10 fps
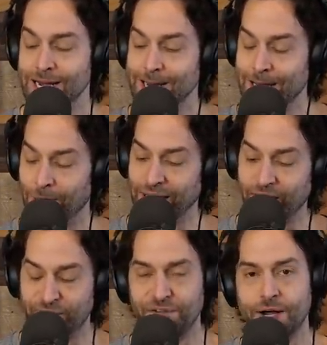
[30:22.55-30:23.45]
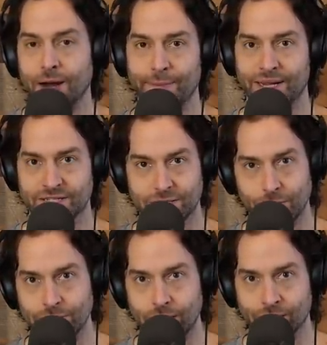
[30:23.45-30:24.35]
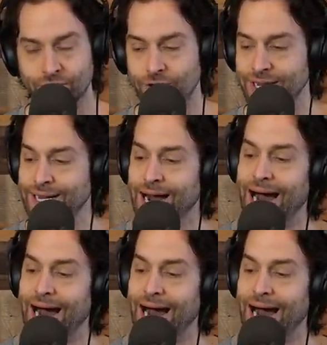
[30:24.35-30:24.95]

Now, like a fuck up because it's so dark 30,